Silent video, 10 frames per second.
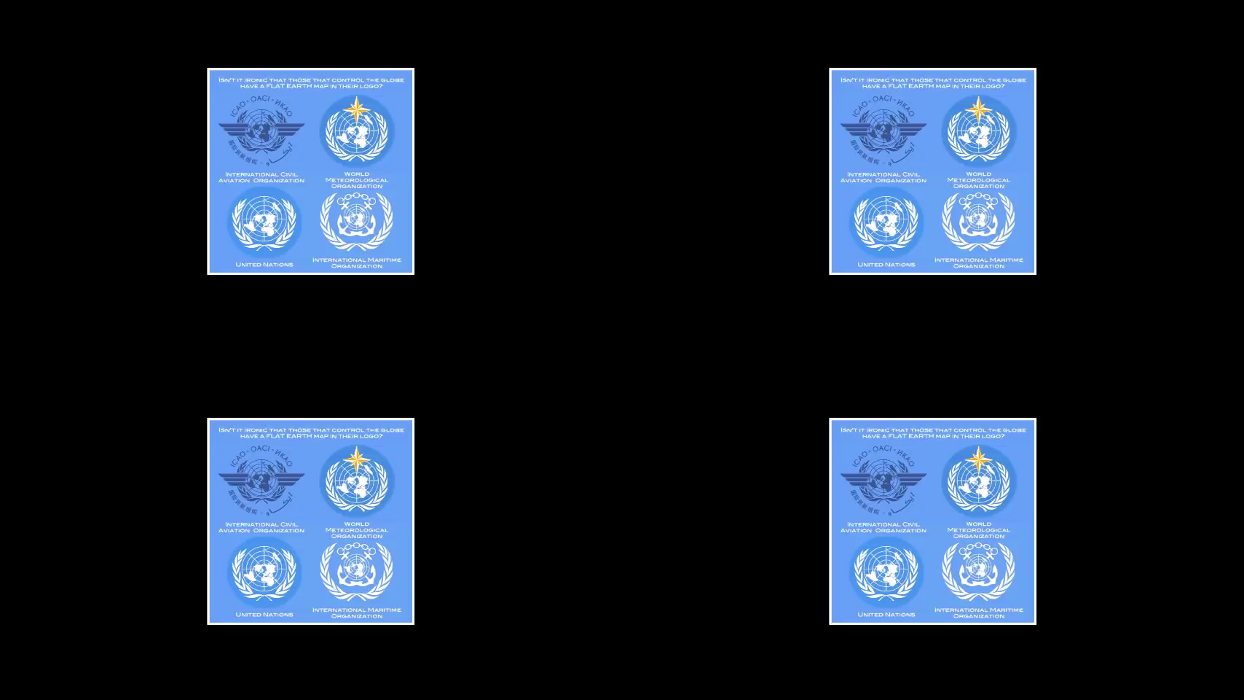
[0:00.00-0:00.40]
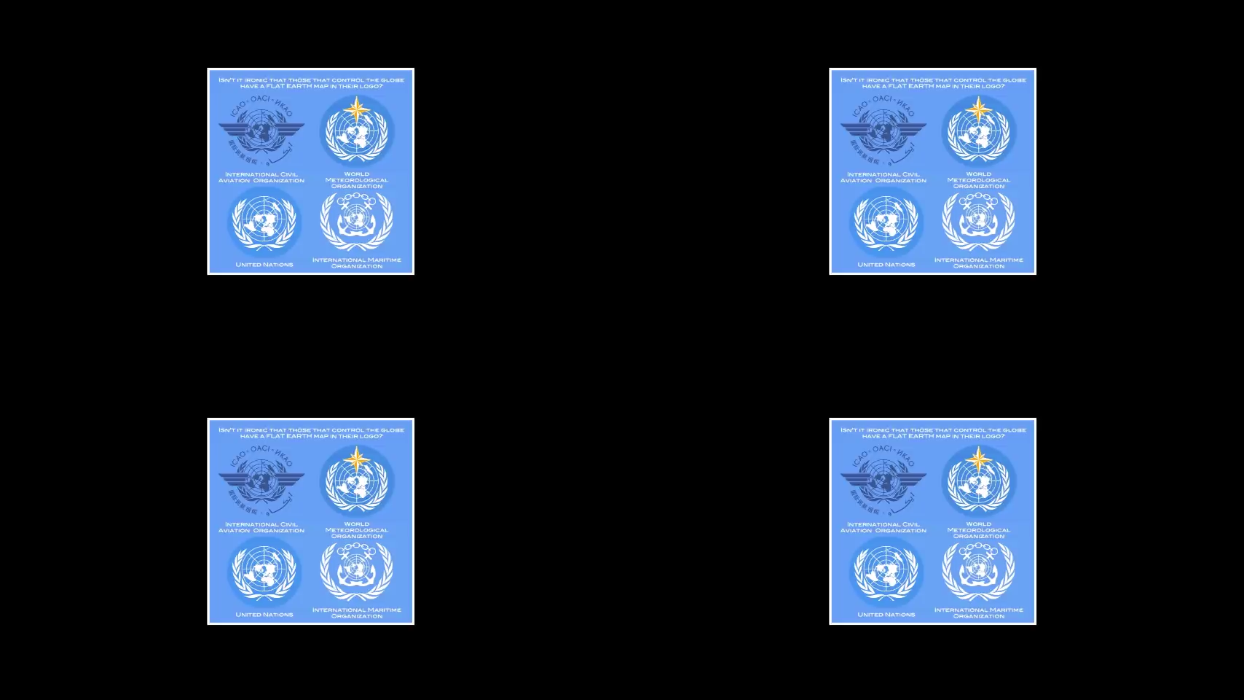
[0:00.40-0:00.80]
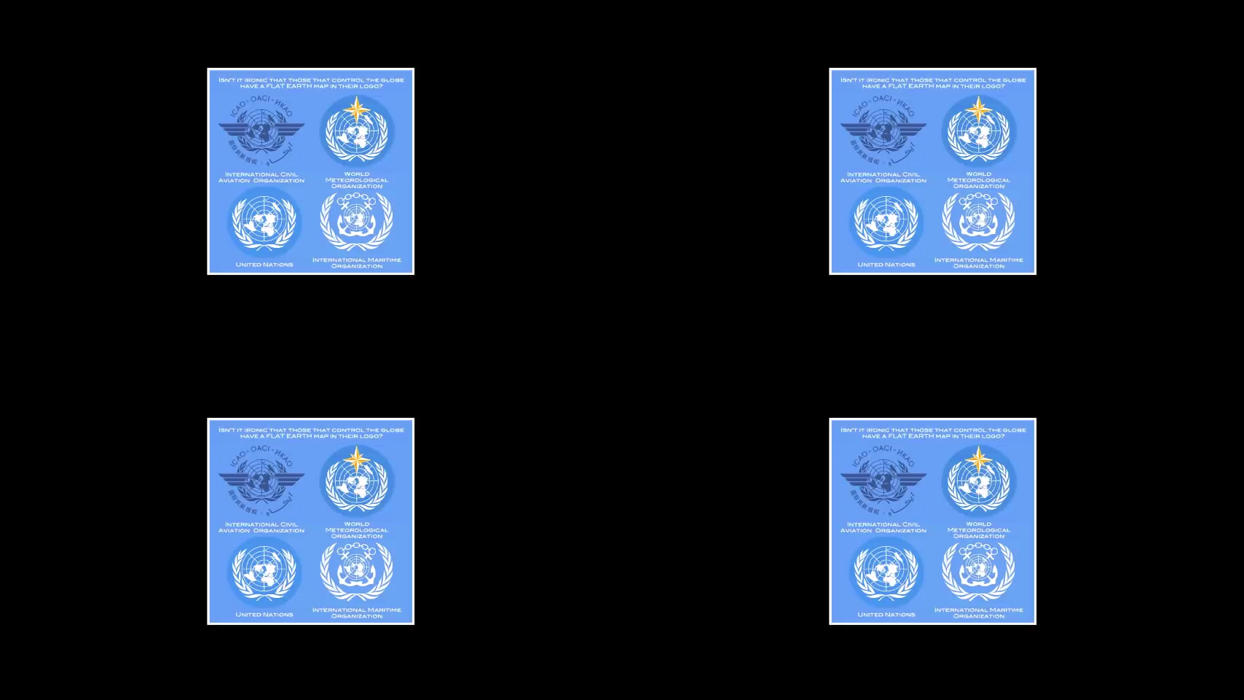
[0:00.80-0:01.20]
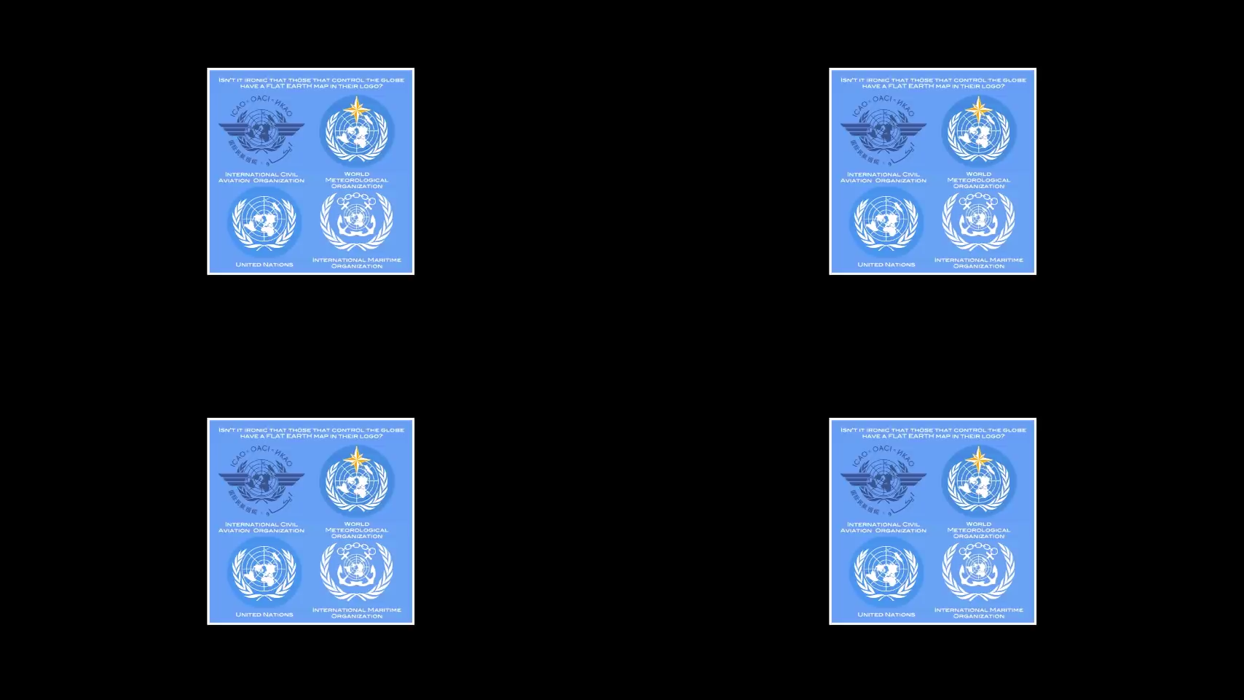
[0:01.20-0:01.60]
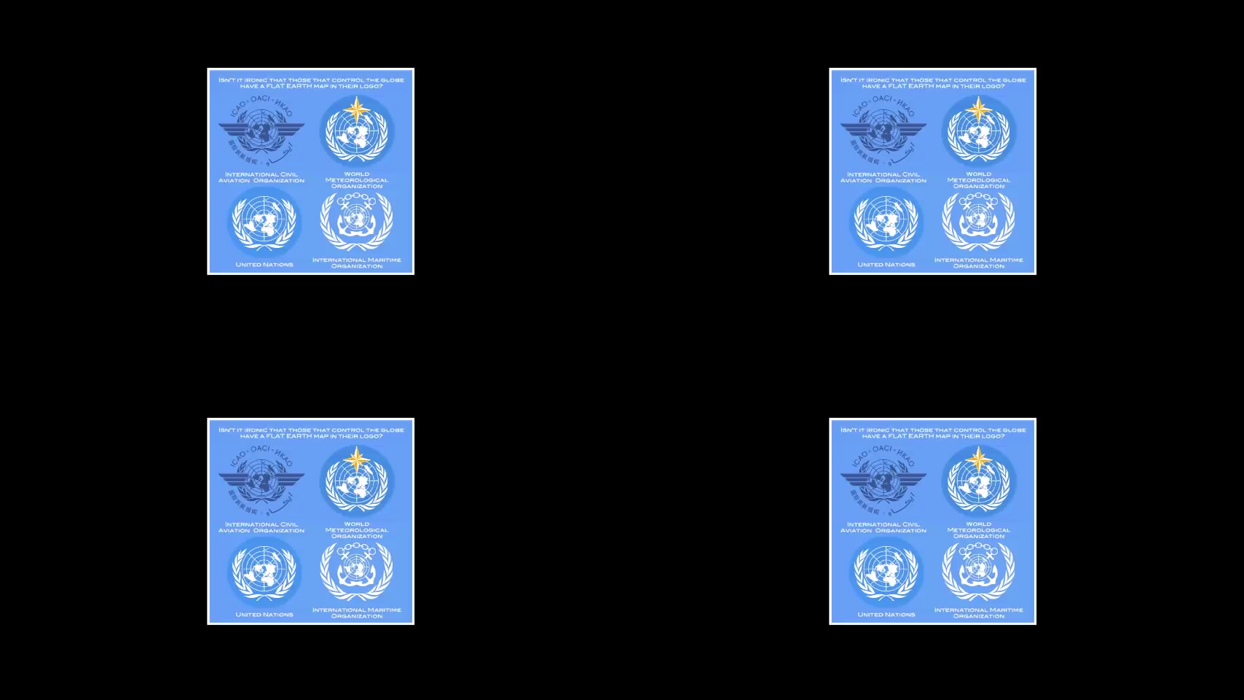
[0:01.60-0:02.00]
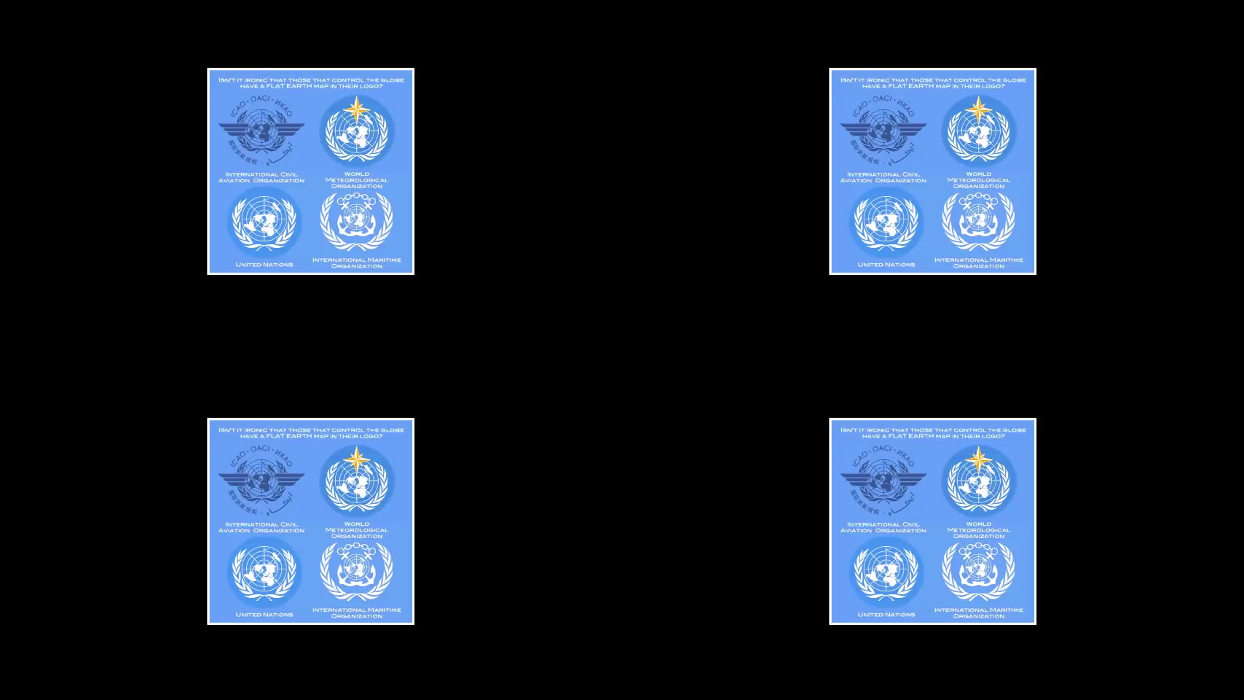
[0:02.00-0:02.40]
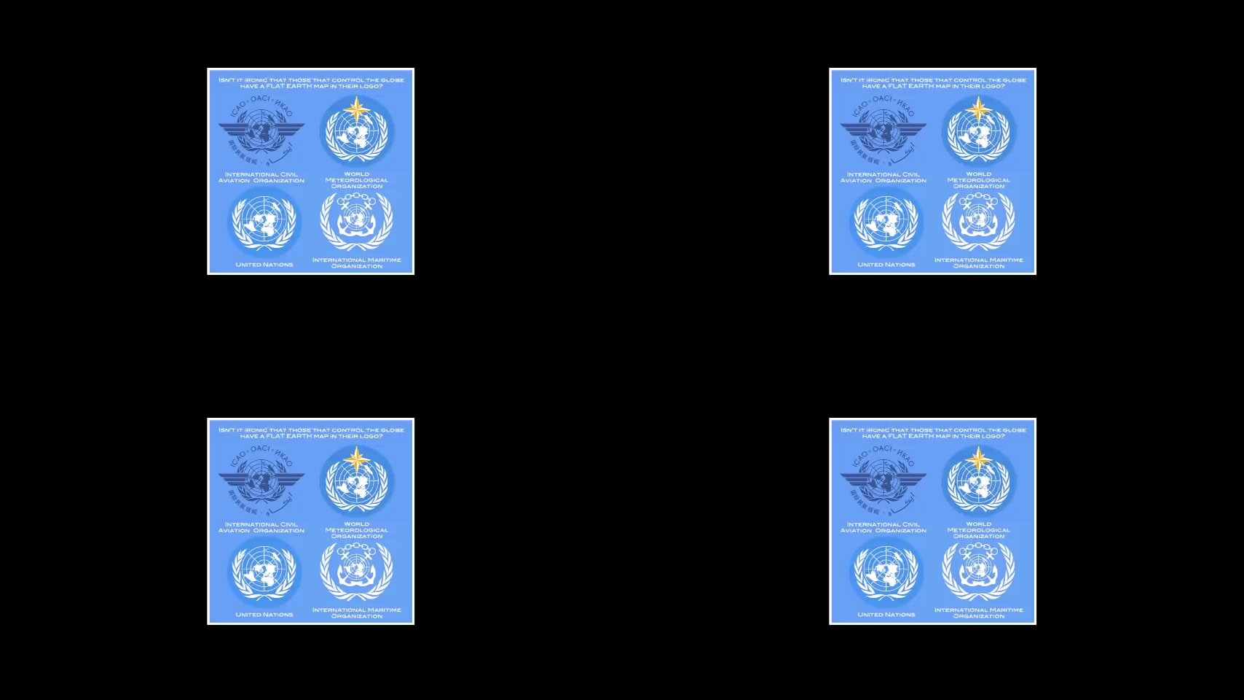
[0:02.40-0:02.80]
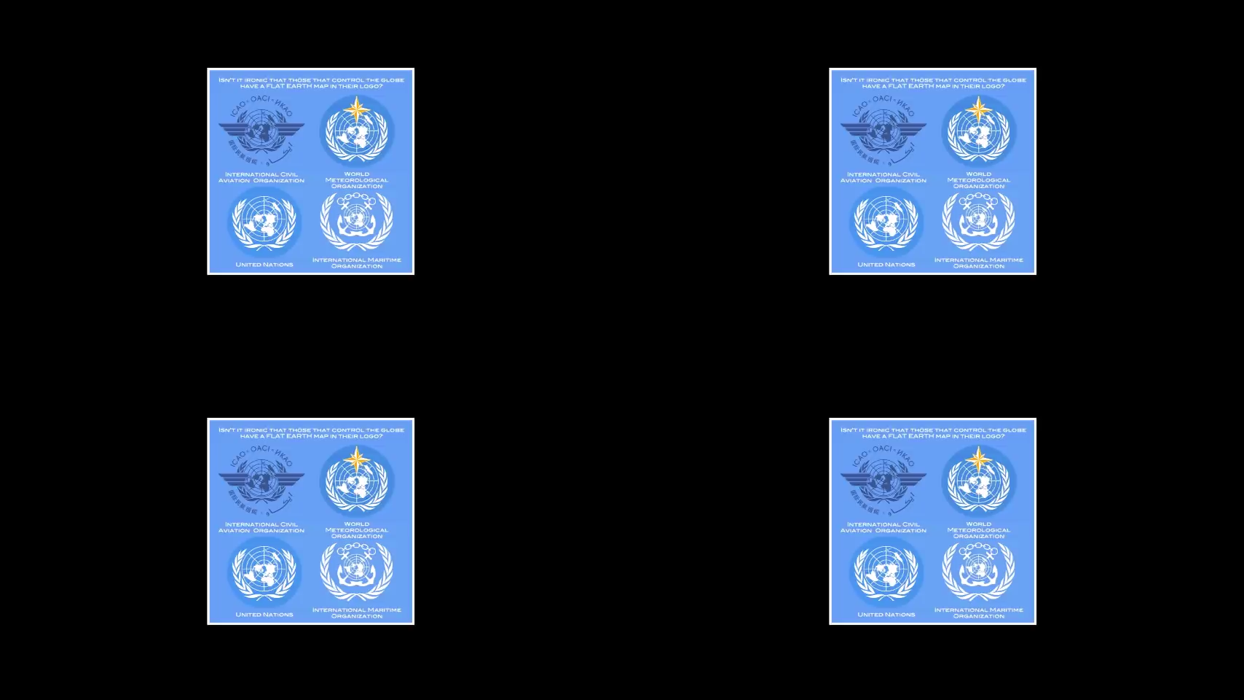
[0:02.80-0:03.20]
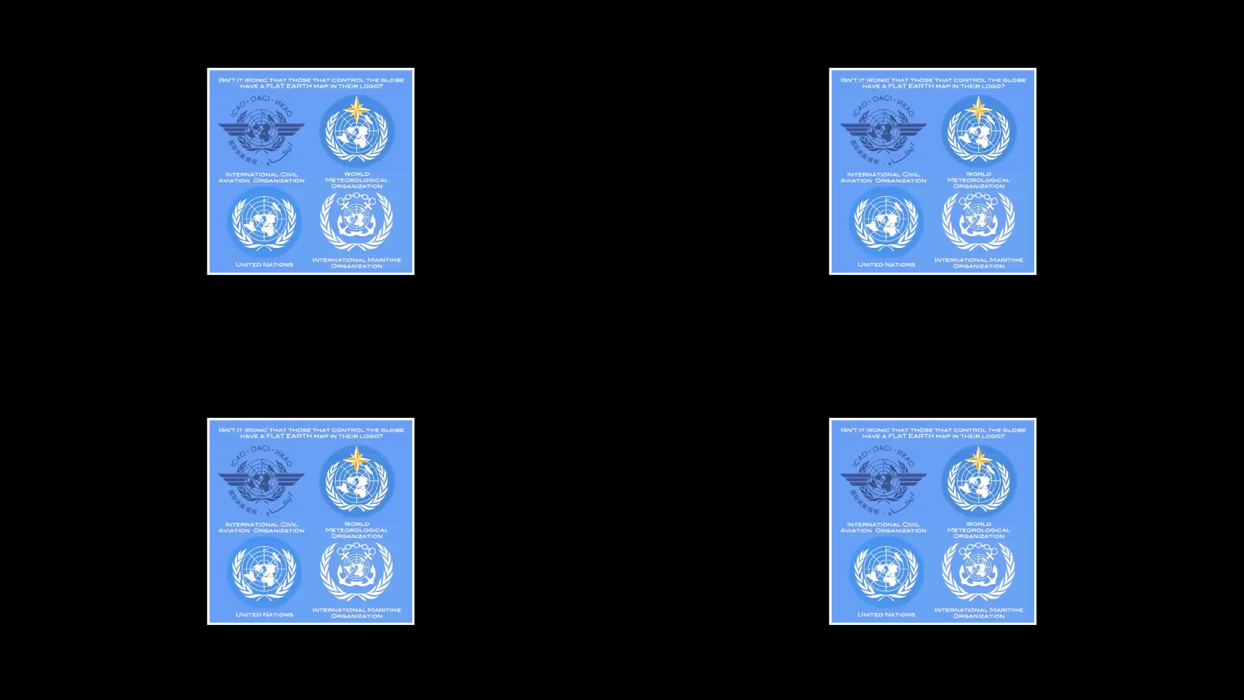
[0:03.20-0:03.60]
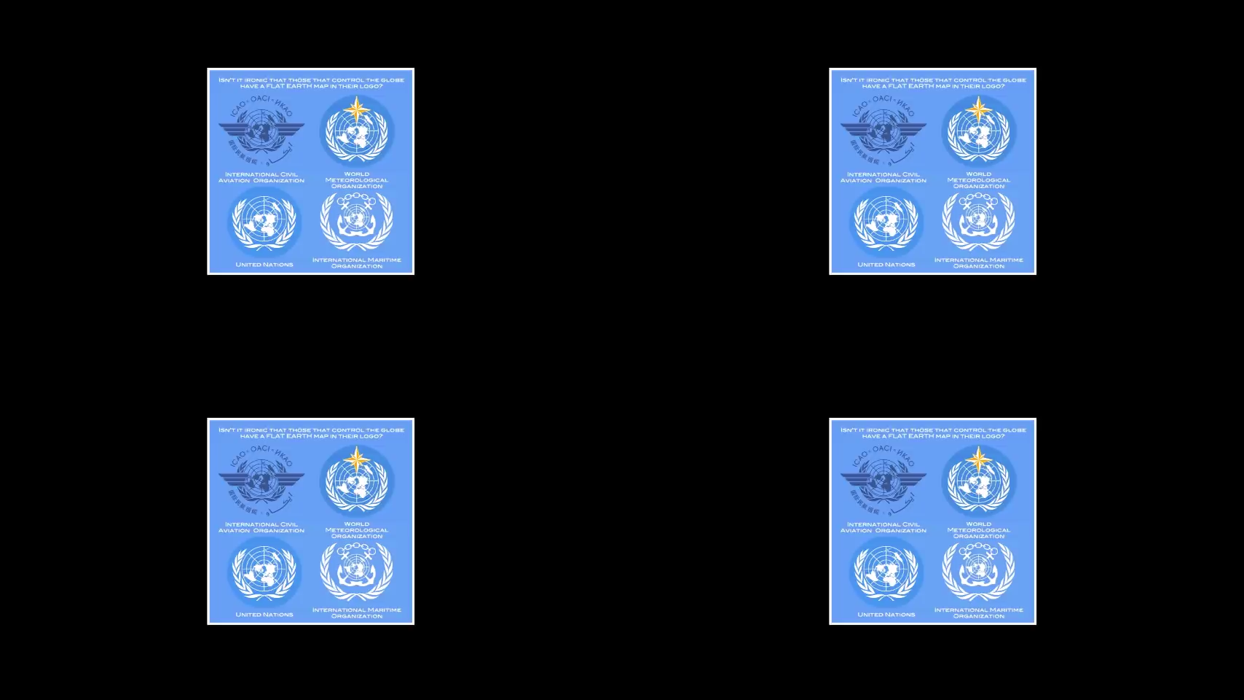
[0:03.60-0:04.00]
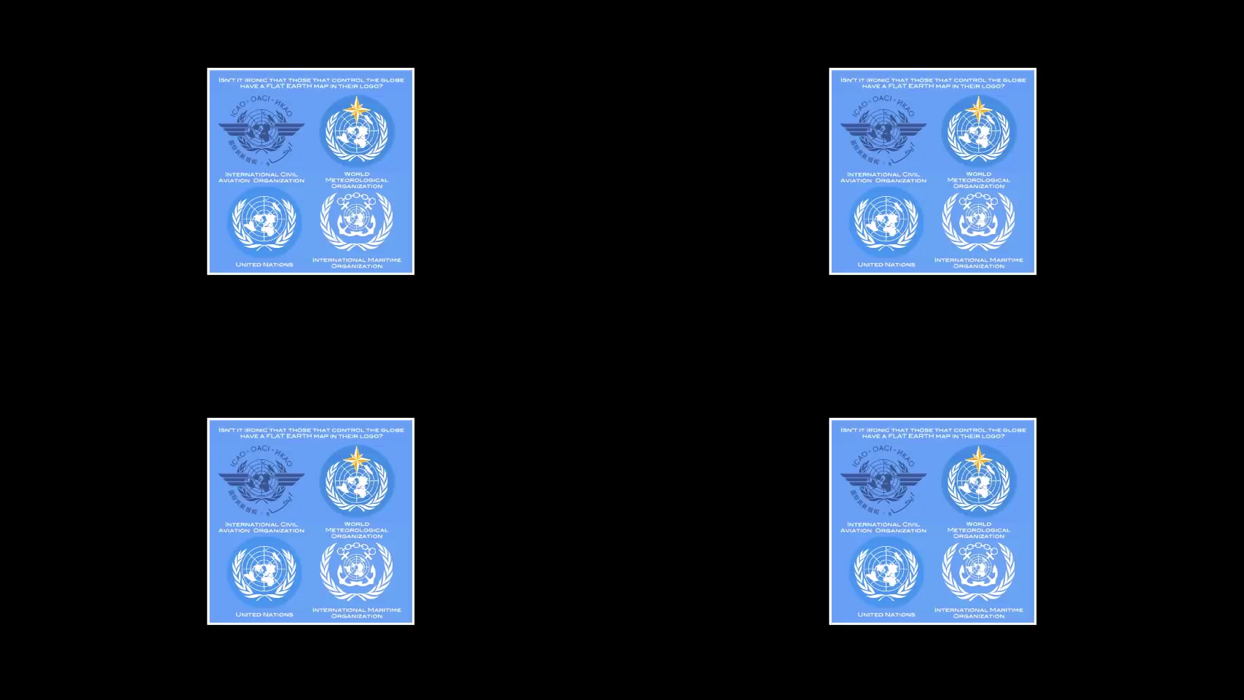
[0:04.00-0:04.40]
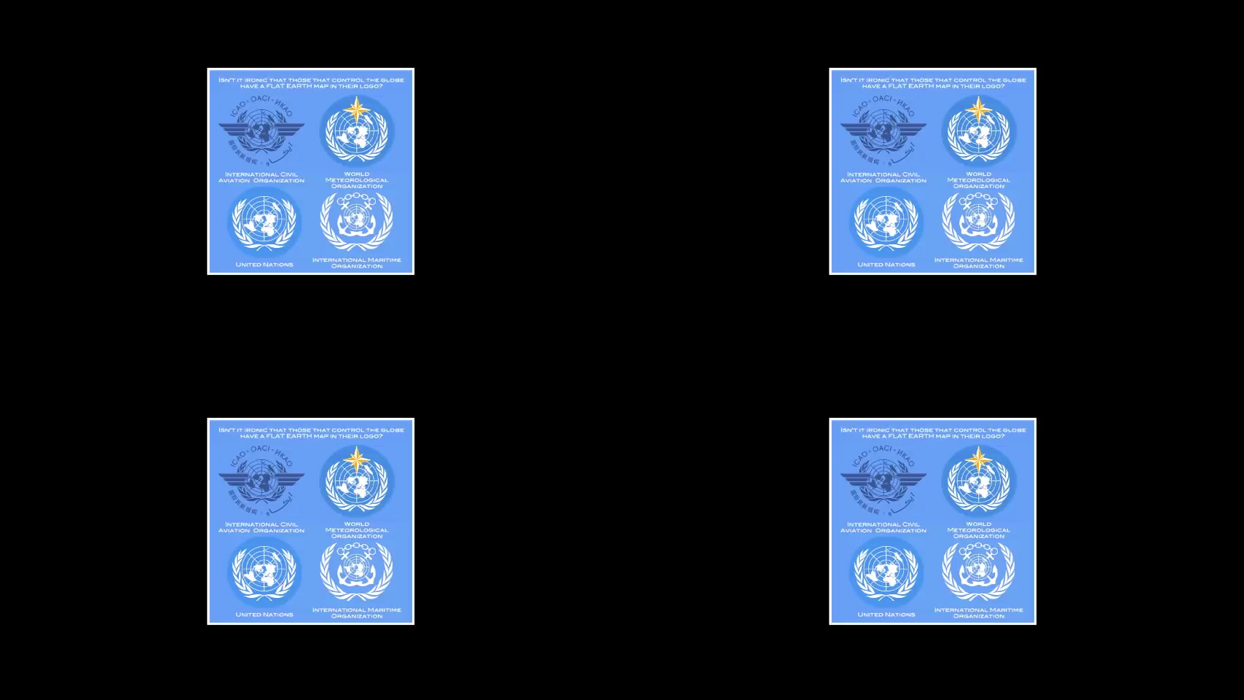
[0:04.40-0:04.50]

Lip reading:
No face is visible, so there are no lips to read.